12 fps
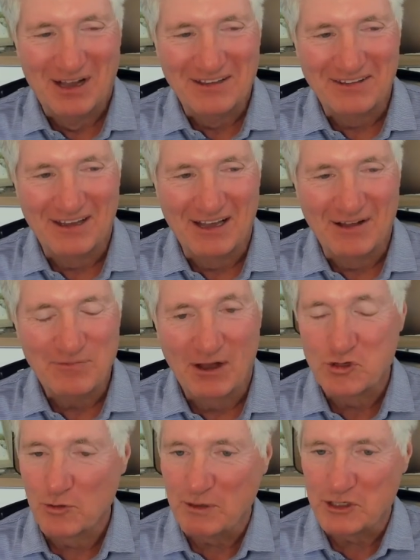know,
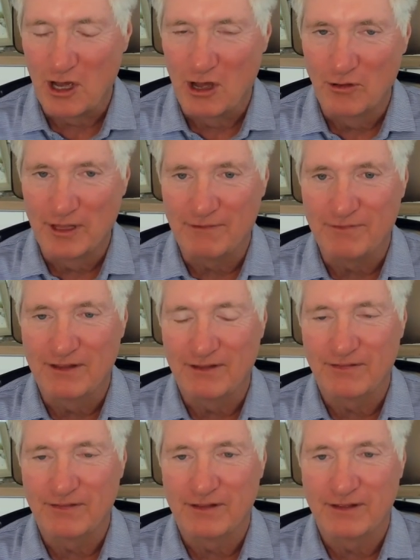truth be told, that
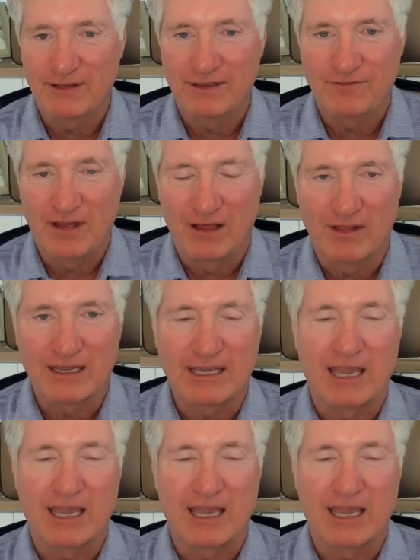the fellow that